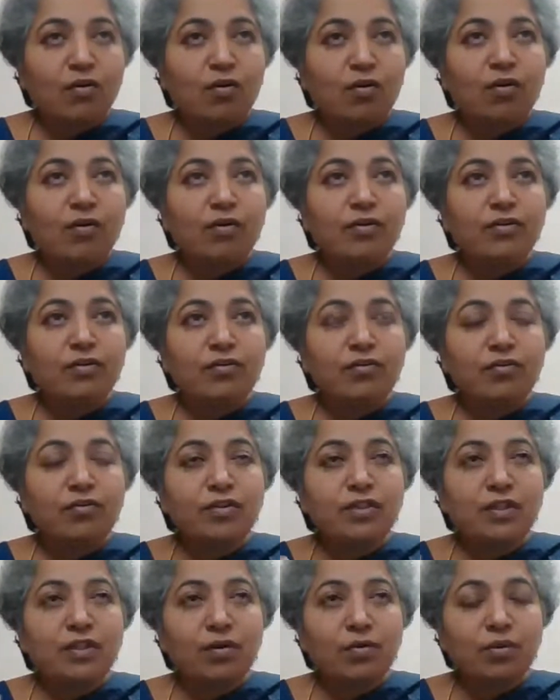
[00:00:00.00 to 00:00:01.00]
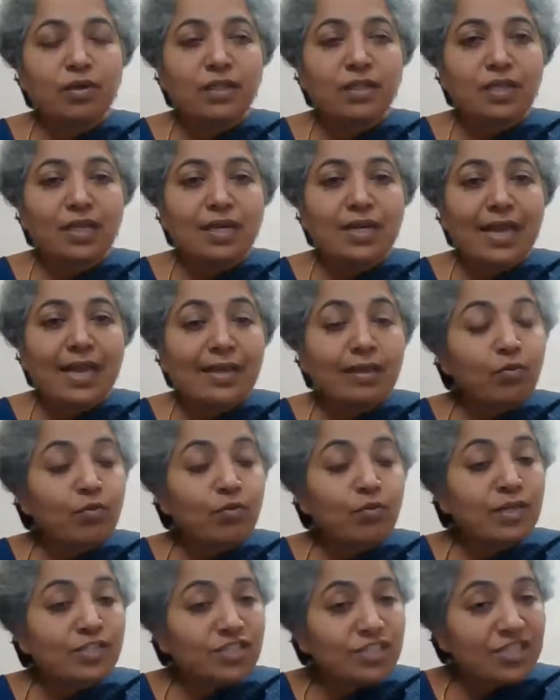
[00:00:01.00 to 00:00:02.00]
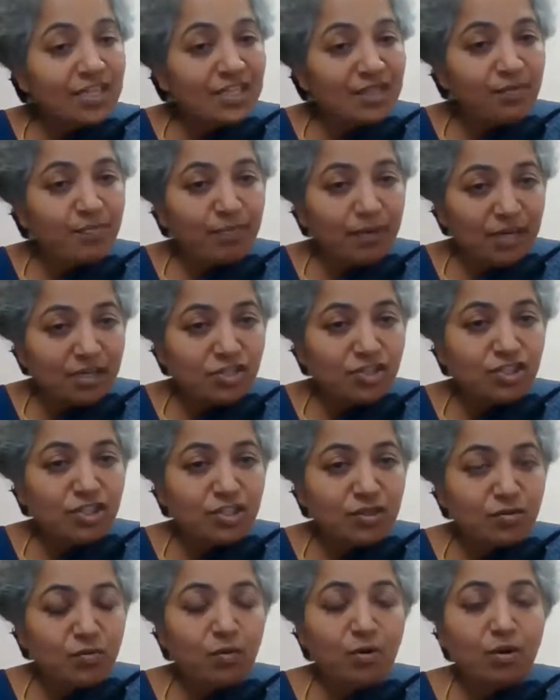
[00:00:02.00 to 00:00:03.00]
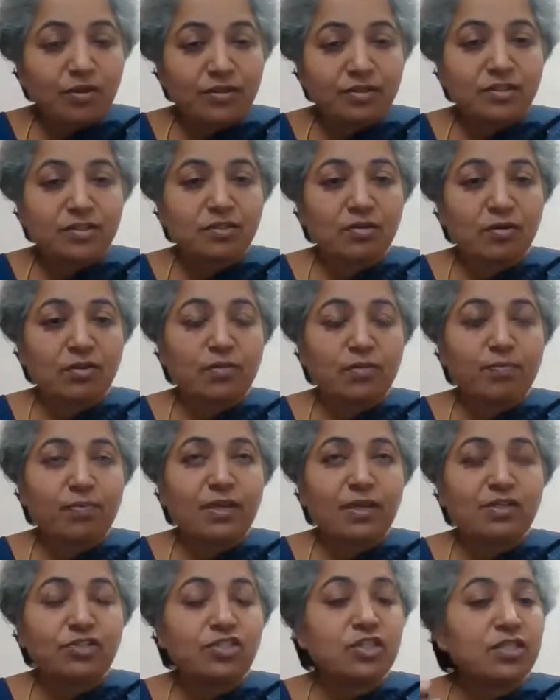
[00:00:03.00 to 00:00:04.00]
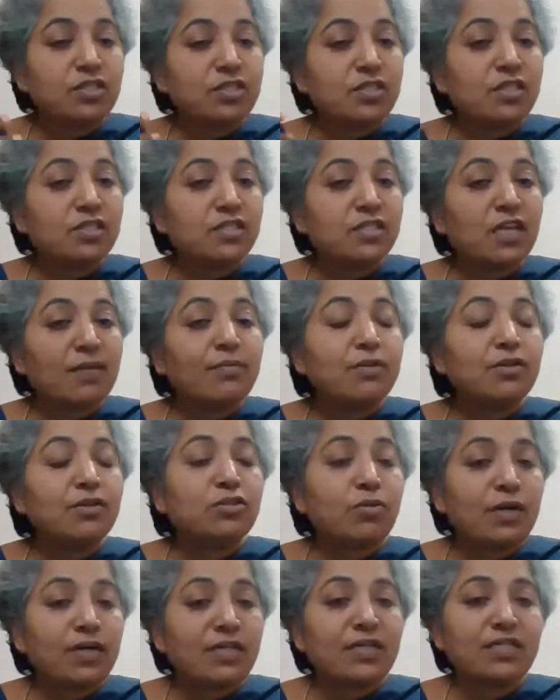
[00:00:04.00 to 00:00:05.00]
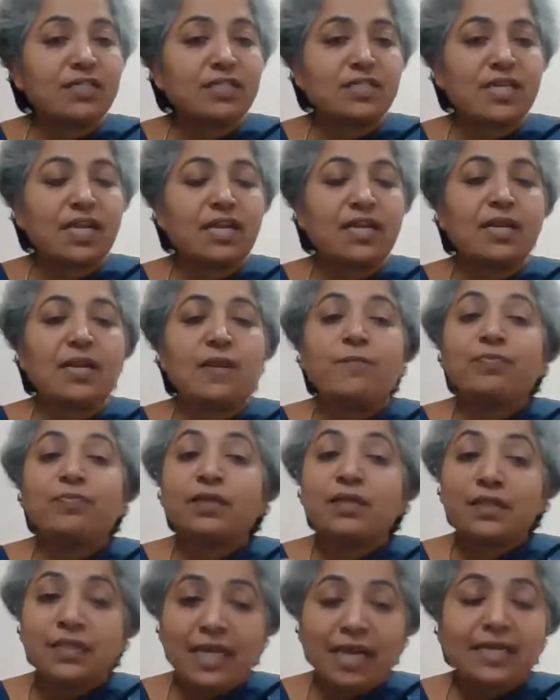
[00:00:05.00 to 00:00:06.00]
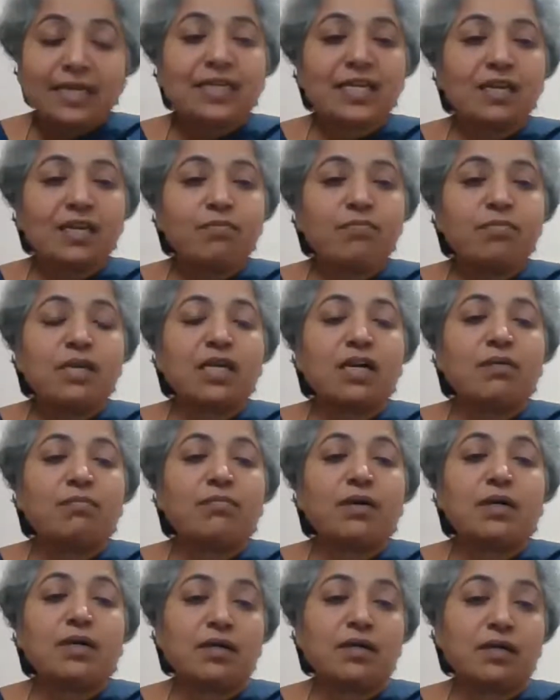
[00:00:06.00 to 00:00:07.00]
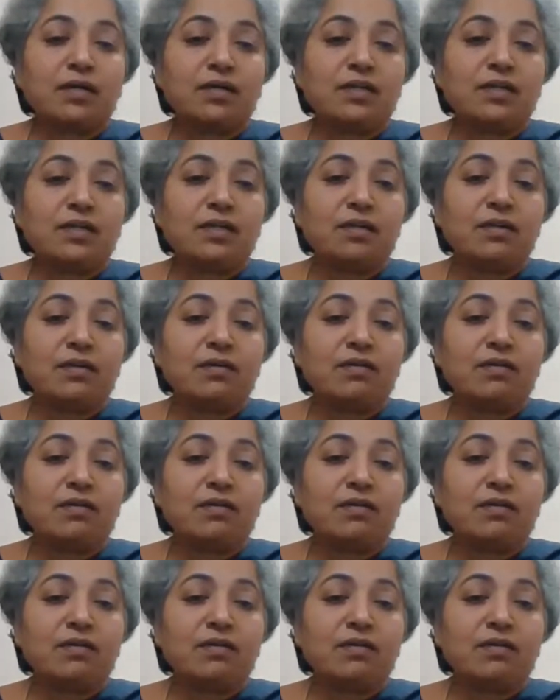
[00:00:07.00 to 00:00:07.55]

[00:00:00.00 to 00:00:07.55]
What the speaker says: or in the language that the patient wants or the patient is able to understand, that can become a hurdle.